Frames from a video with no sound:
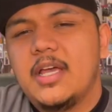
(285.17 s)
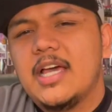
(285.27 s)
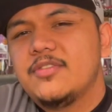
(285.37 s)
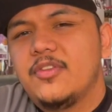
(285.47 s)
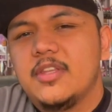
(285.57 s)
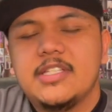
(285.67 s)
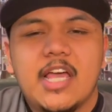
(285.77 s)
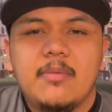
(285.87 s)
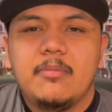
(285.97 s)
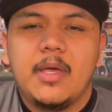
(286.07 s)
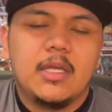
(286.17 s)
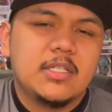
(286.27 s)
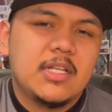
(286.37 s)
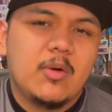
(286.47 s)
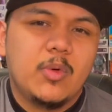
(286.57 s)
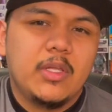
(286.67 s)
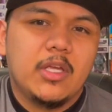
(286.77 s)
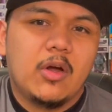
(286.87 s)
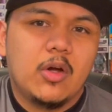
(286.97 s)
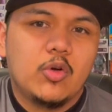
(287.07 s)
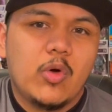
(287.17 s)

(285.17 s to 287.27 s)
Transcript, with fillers: As for the Diamondback, it's not really a hard